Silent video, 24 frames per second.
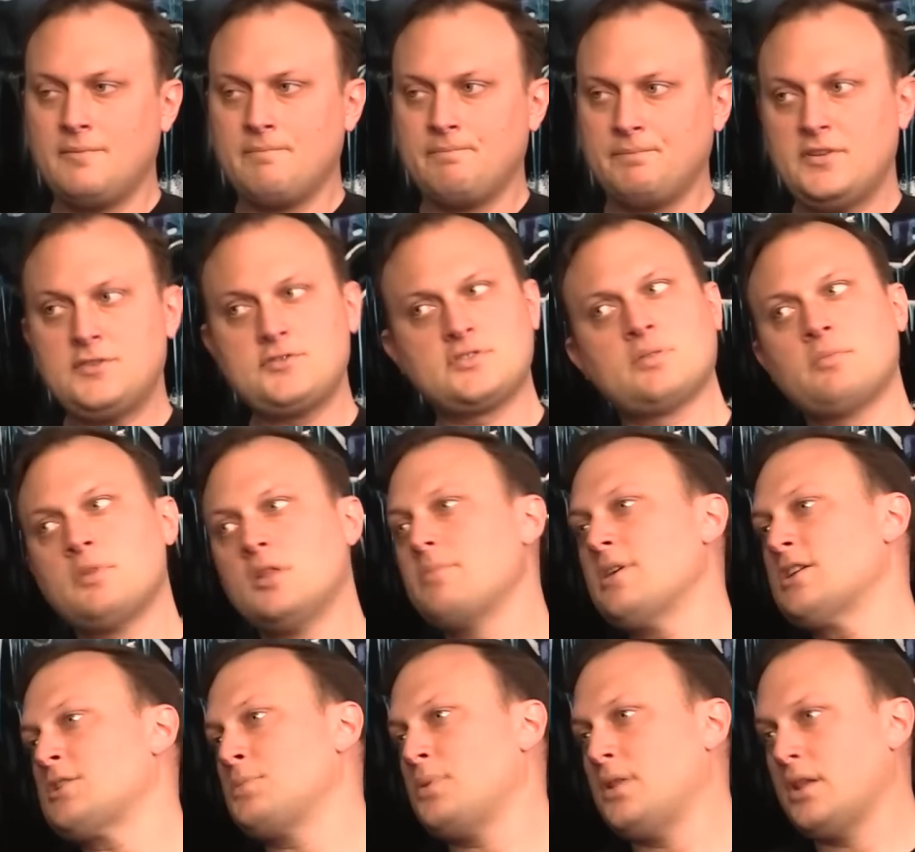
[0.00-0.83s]
These are some of the
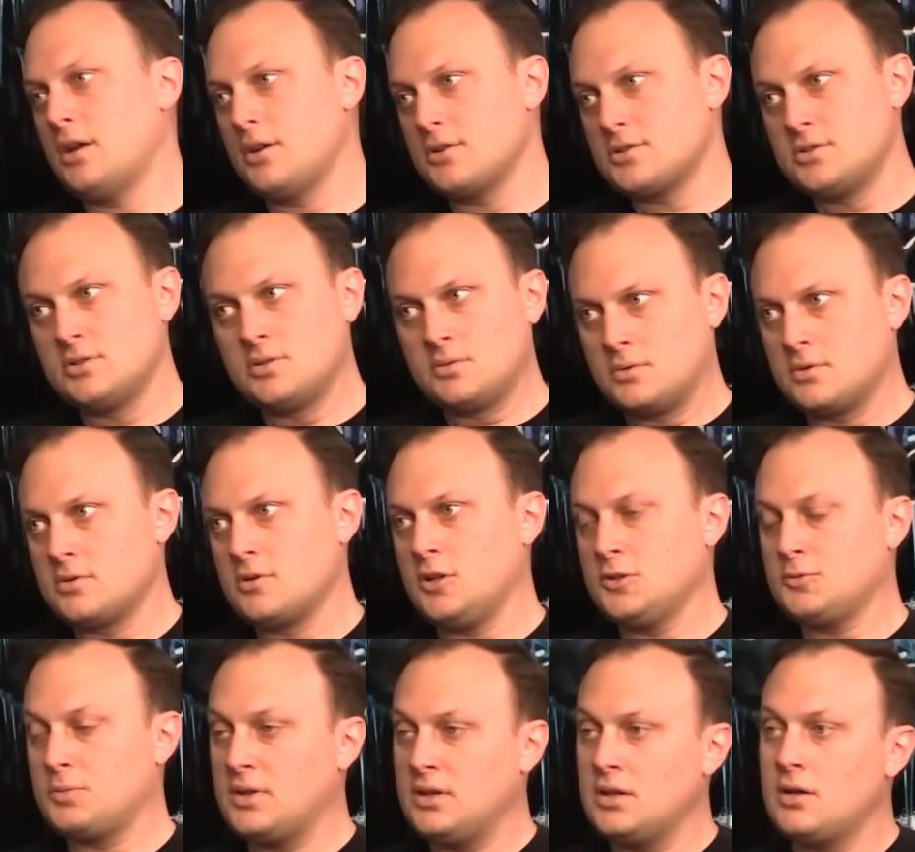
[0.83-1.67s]
best players in the
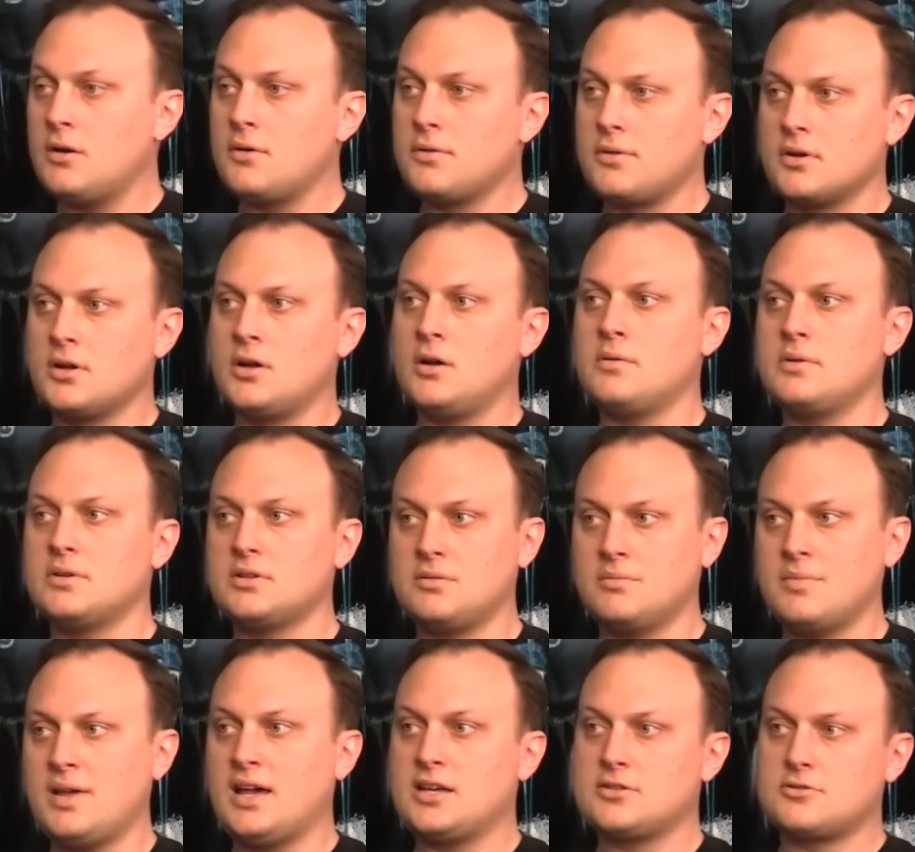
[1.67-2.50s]
world. We know they're going to
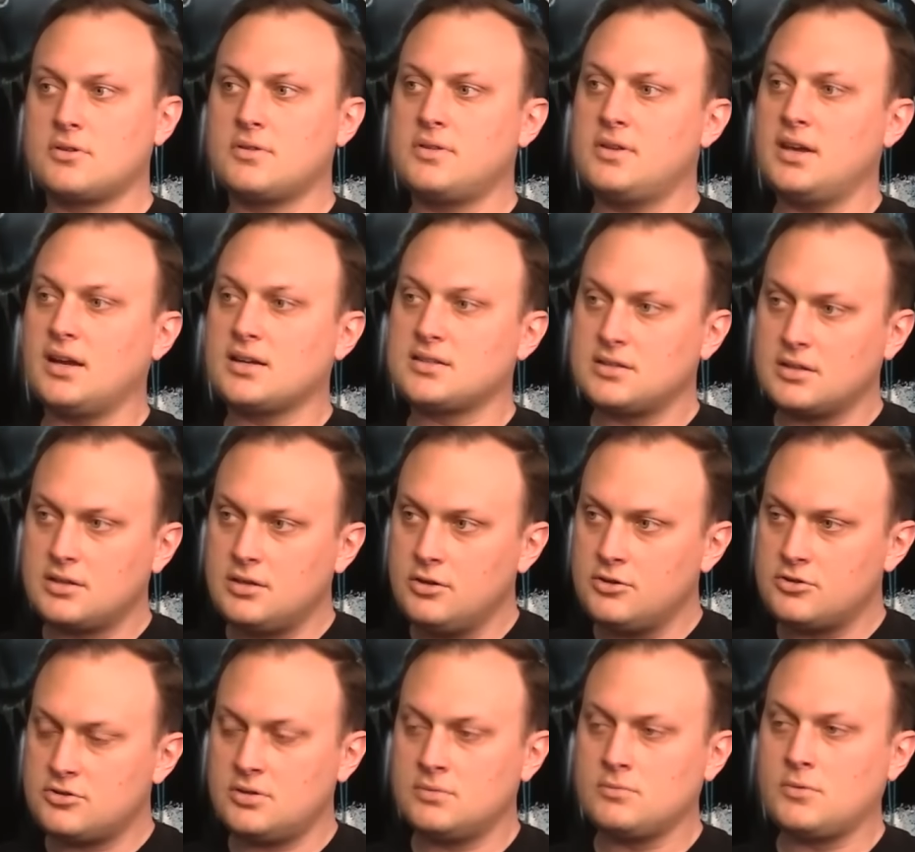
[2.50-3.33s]
master the
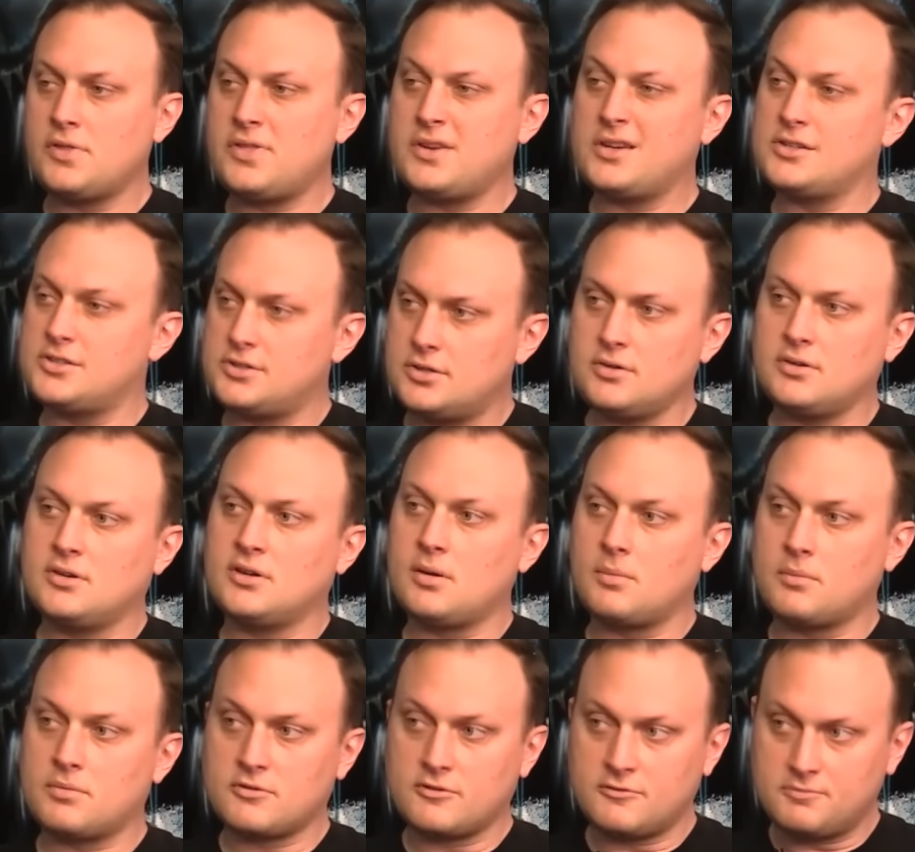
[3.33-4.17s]
execution within a certain
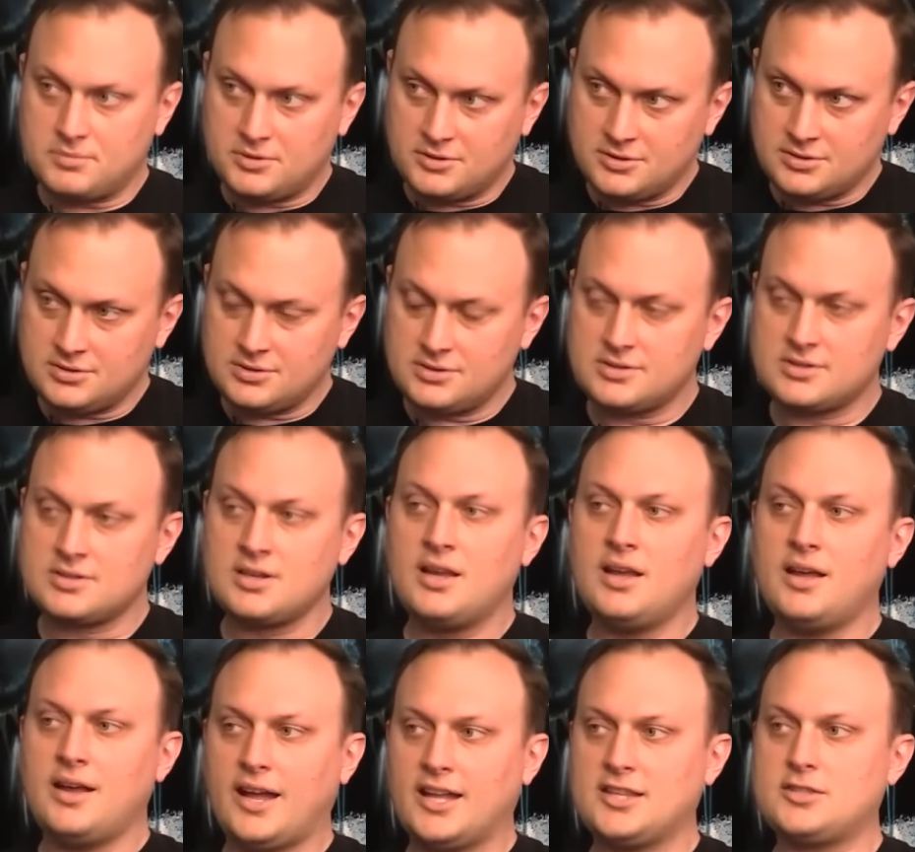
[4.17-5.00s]
number of pulls,
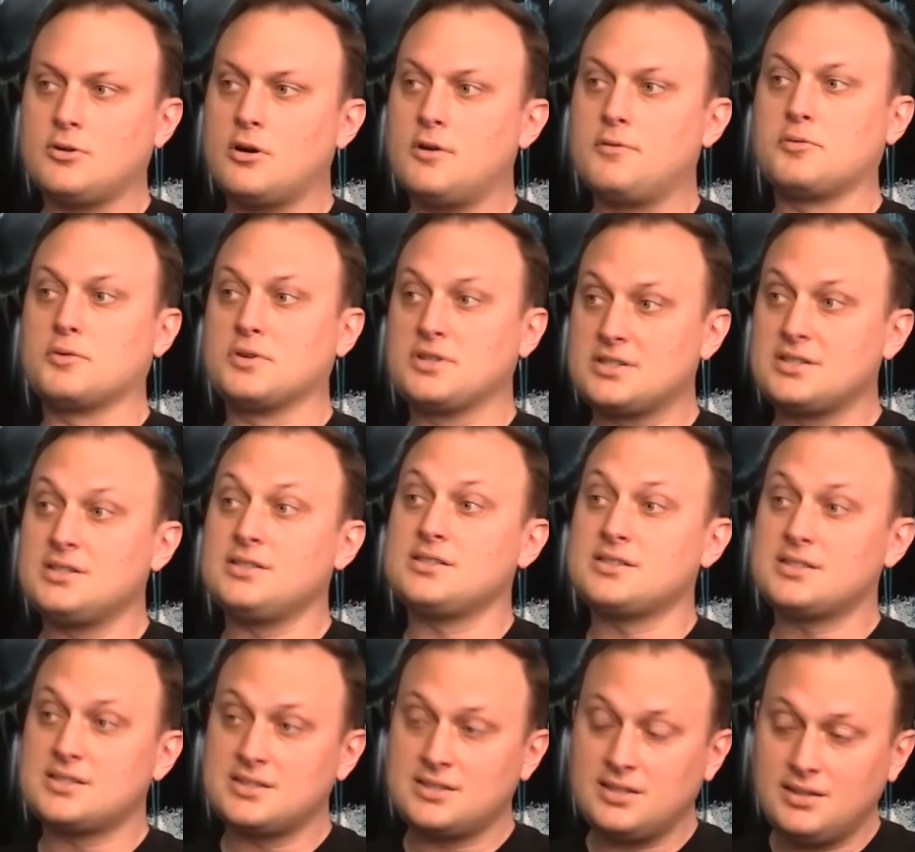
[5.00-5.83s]
and so if we're still
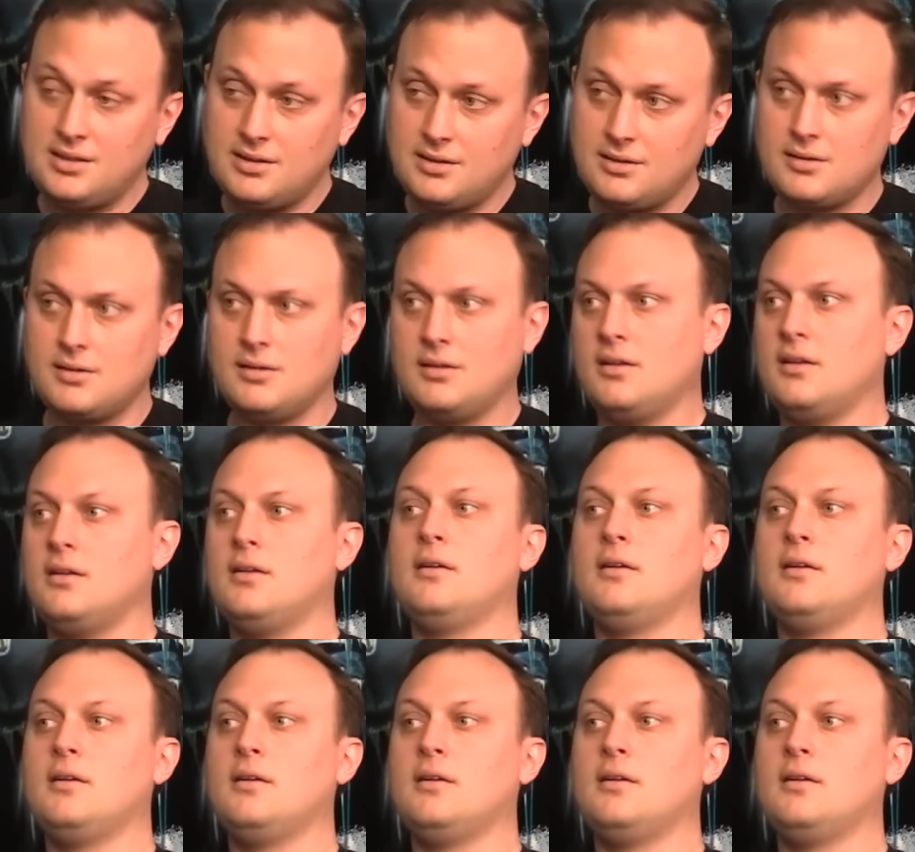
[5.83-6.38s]
seeing